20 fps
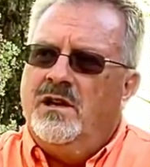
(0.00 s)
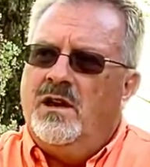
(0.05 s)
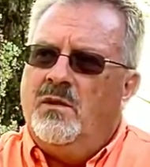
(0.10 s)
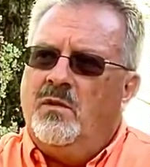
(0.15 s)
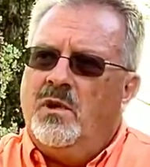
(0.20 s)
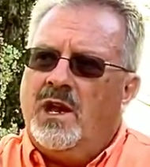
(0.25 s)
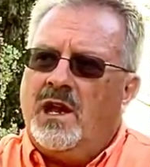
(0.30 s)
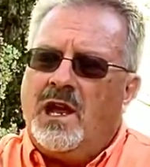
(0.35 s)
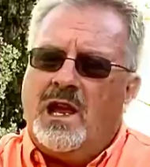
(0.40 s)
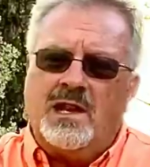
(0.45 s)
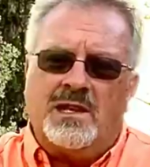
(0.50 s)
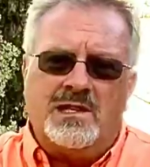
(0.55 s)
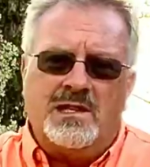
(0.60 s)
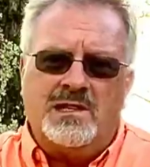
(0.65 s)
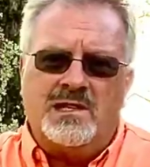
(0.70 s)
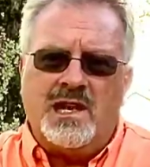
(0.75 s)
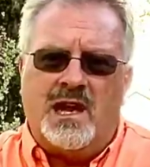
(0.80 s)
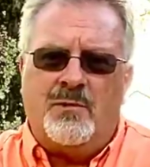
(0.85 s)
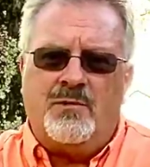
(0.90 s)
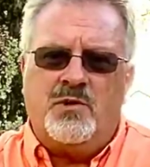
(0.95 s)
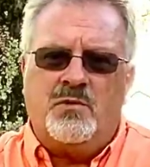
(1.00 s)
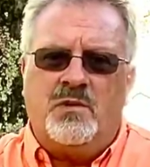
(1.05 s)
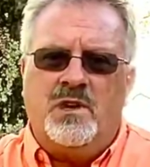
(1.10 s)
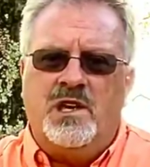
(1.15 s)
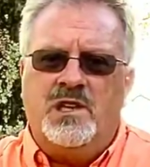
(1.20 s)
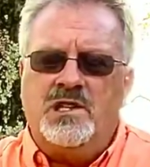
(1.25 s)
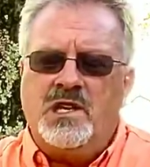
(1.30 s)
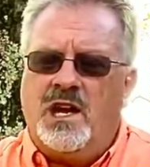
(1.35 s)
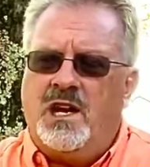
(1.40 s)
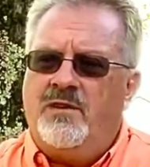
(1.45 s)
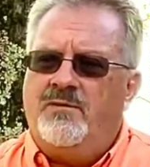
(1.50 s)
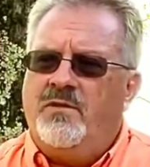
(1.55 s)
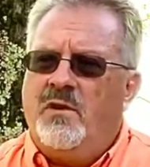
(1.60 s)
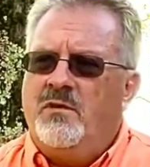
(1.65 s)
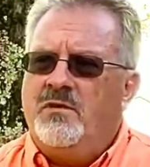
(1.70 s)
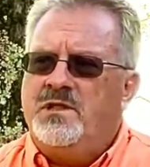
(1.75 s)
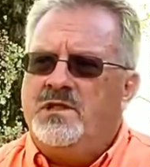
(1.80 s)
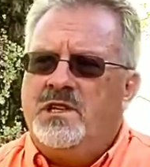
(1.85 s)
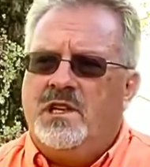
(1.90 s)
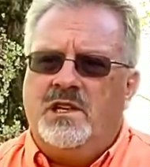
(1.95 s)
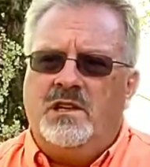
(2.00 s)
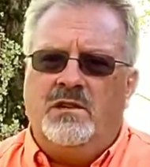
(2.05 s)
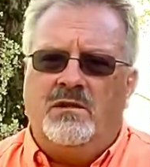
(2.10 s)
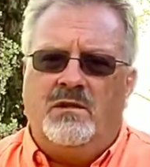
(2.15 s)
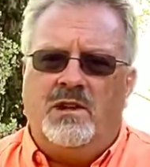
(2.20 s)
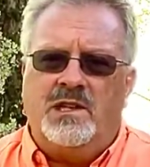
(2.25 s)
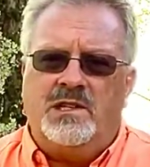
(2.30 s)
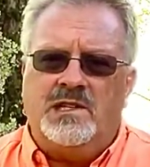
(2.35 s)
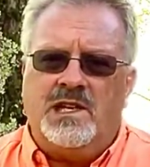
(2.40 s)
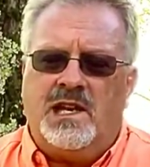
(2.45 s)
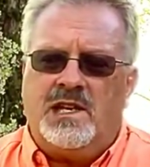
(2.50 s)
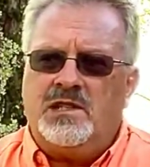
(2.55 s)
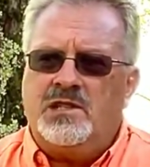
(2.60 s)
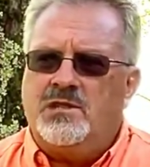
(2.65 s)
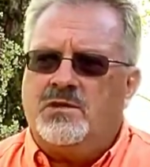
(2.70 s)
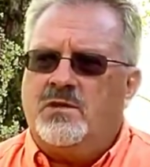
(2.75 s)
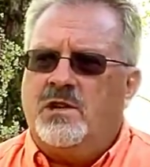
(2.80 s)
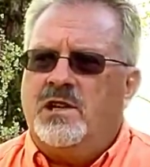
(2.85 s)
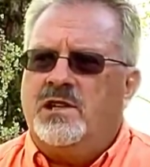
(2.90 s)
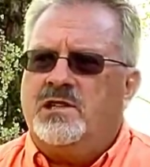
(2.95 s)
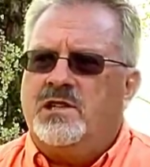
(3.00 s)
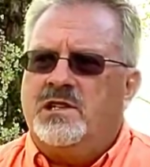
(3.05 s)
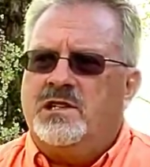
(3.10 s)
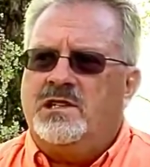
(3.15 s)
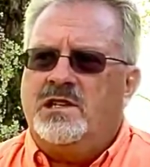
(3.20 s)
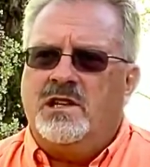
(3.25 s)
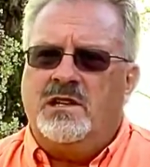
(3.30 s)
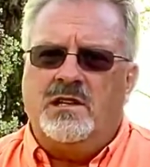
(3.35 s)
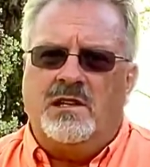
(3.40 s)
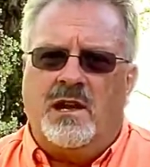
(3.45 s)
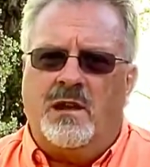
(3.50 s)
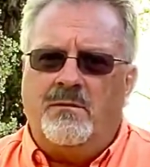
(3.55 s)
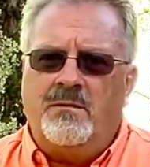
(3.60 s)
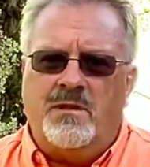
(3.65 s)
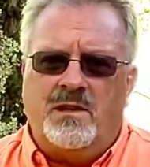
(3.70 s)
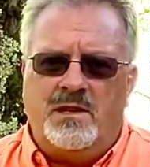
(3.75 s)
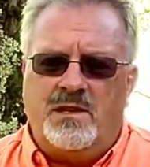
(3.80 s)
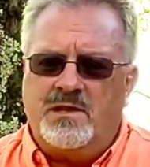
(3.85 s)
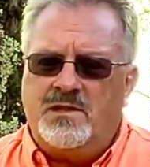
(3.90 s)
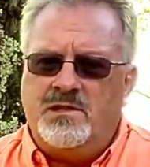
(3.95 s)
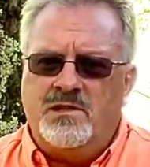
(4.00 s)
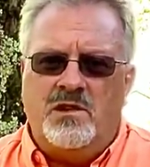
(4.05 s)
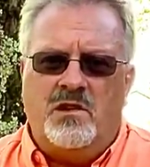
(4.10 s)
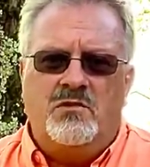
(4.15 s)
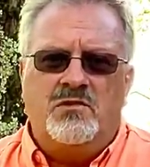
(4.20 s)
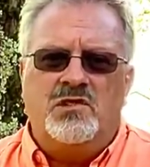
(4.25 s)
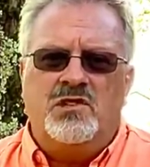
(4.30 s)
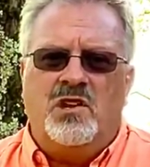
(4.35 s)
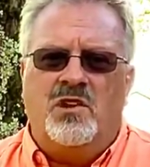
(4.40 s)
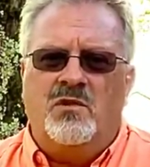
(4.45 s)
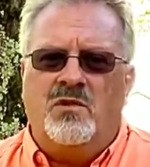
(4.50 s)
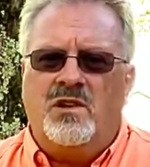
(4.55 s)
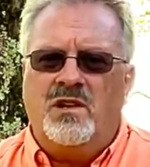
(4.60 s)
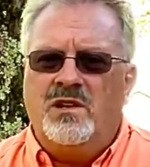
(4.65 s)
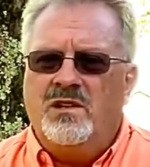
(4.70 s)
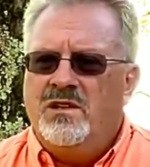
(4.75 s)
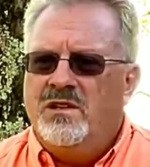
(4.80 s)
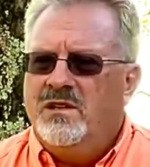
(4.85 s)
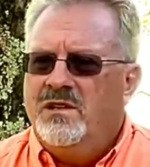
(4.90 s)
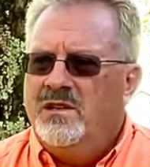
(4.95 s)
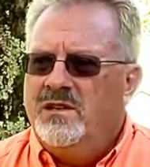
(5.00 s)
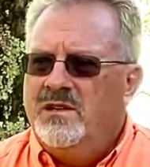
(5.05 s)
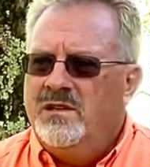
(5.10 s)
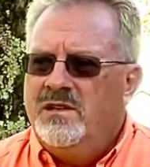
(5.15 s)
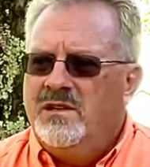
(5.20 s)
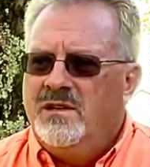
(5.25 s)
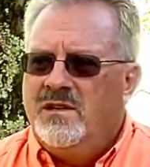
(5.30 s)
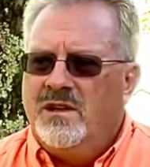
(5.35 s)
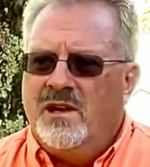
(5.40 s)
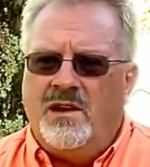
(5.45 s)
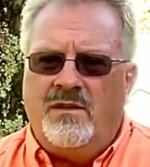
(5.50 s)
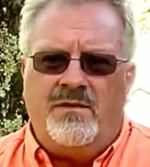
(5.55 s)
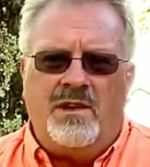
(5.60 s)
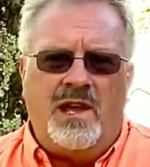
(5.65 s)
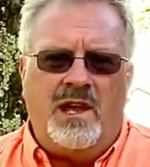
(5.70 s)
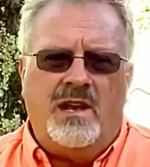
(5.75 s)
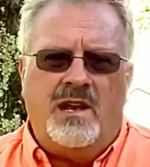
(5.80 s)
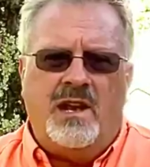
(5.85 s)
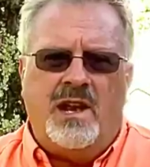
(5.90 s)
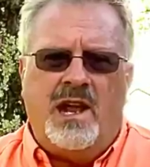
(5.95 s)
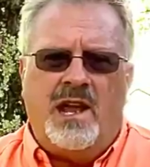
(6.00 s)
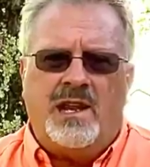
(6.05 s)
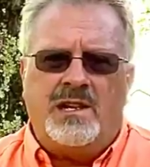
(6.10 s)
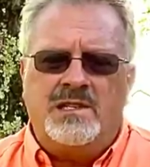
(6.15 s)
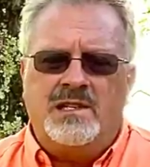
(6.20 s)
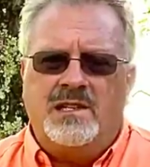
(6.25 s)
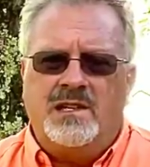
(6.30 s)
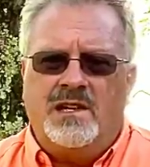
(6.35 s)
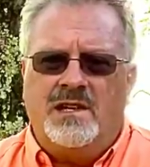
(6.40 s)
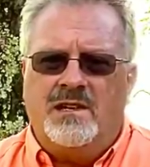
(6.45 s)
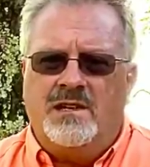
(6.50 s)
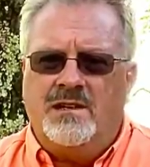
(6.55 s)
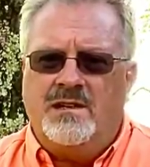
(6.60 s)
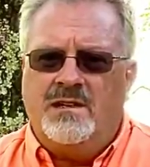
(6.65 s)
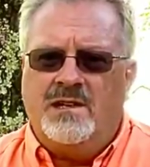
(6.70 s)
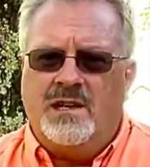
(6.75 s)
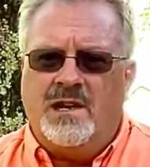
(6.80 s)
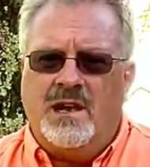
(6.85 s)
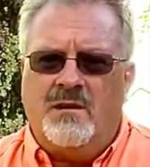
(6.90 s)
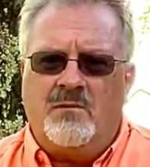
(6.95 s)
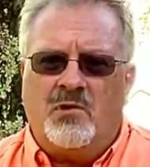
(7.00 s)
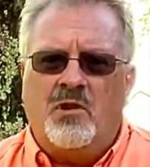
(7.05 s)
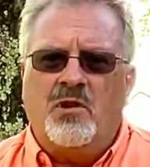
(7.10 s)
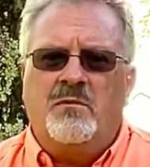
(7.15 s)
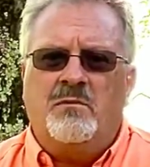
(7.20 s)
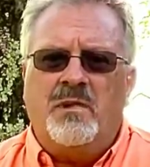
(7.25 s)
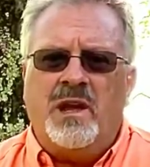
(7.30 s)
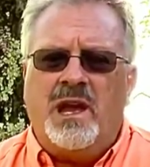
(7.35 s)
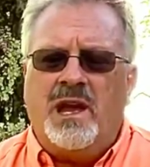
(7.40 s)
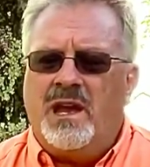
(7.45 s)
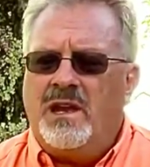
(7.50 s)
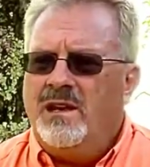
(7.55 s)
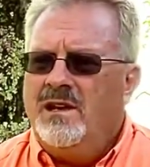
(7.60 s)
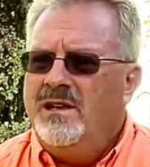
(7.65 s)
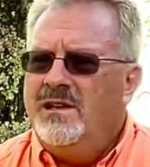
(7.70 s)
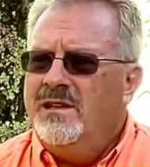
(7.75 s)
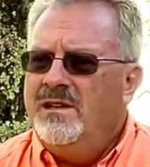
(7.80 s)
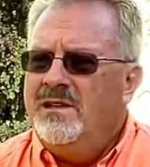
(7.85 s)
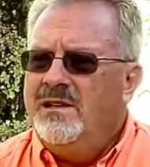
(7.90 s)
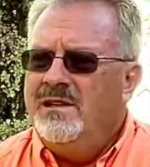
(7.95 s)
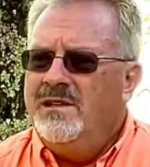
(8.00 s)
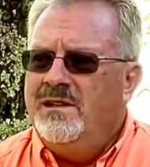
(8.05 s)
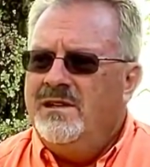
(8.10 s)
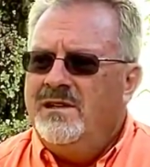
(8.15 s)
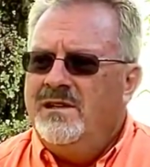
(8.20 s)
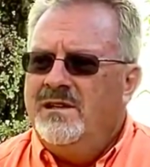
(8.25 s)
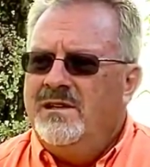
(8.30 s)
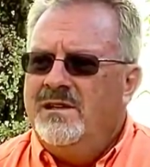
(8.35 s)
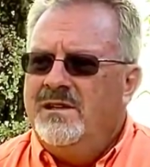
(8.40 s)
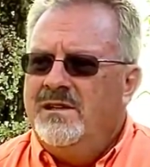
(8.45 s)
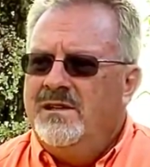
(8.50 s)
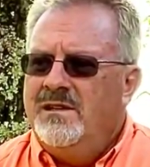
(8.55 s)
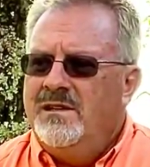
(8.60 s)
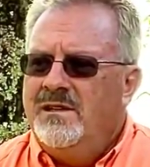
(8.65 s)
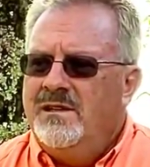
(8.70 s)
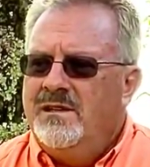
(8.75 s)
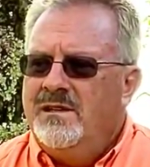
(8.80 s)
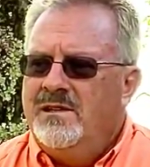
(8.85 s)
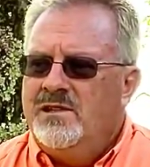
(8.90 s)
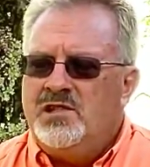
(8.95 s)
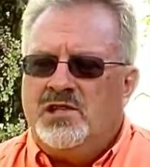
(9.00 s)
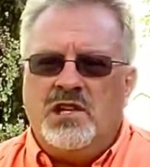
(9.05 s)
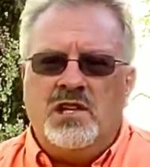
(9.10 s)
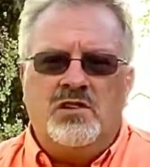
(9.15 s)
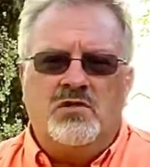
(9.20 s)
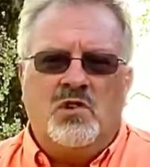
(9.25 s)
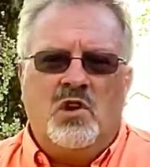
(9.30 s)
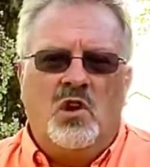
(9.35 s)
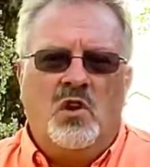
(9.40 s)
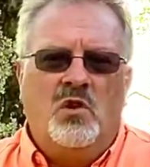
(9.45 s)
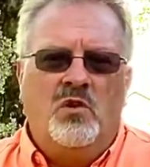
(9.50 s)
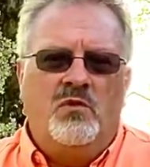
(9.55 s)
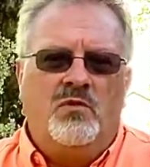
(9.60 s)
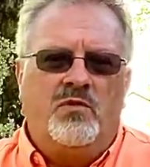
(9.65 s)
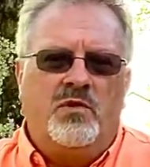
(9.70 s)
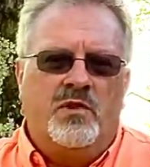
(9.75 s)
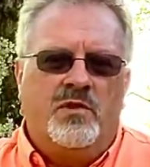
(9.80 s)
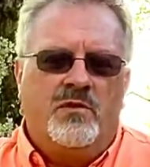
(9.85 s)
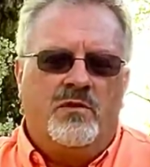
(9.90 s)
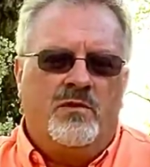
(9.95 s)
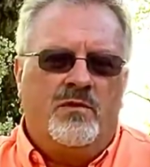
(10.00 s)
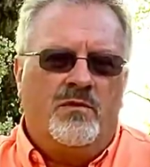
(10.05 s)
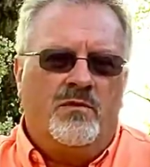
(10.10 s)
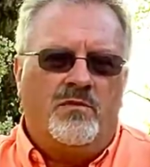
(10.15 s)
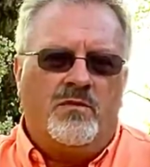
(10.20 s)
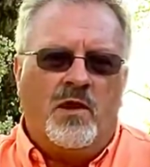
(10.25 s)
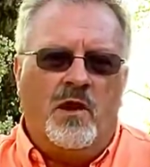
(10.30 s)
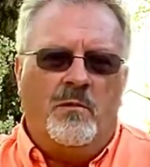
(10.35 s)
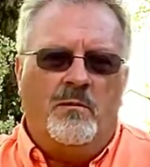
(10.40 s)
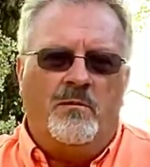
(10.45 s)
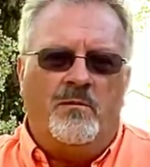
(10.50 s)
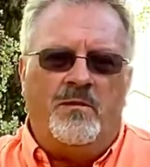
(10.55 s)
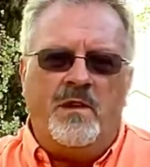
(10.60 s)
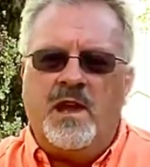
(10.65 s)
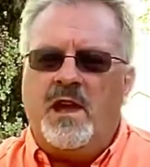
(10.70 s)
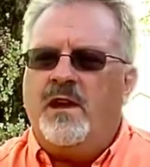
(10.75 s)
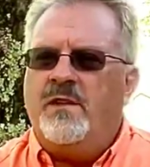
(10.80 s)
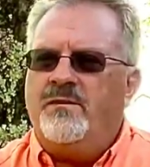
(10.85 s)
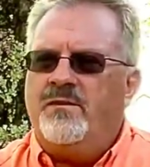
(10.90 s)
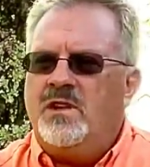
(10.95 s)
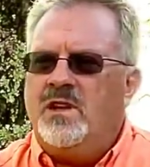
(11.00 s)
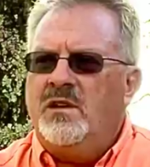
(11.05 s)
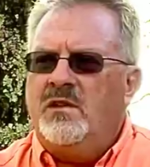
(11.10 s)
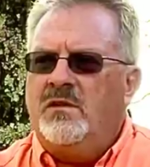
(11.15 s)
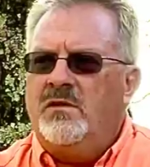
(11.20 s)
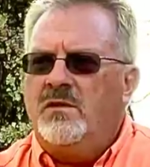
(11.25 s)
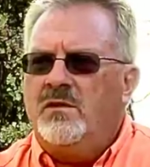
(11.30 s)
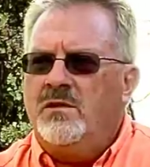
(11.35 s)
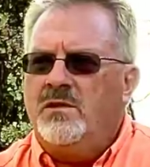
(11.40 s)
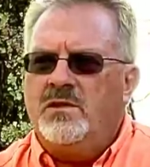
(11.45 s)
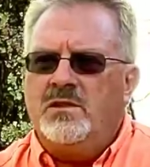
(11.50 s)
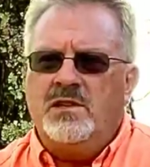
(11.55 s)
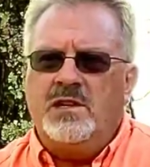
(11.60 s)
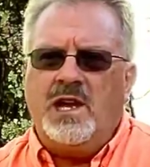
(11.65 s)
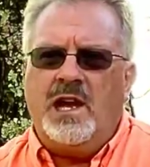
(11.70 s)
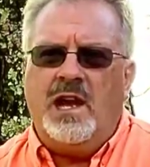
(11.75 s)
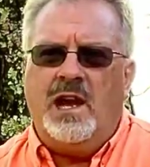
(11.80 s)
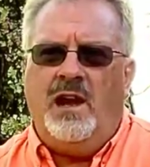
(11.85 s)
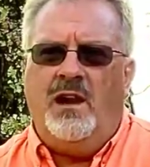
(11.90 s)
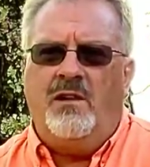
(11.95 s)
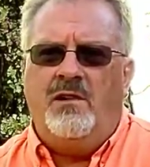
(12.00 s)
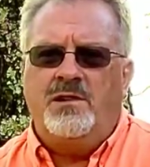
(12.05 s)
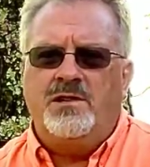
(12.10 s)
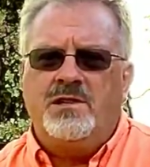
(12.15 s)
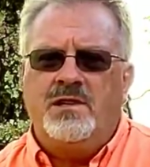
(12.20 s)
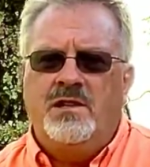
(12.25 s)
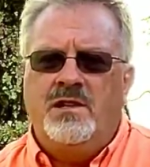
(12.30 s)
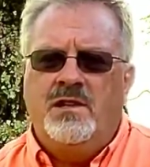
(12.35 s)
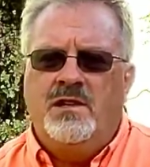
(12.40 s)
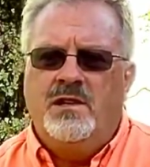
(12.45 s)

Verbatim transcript: And when I got to the top of the ridge, I had phone signal. I texted Trish and said, I'm, this is no joke. I've had an accident and I'm hurt bad she drove from Fayetteville to the house.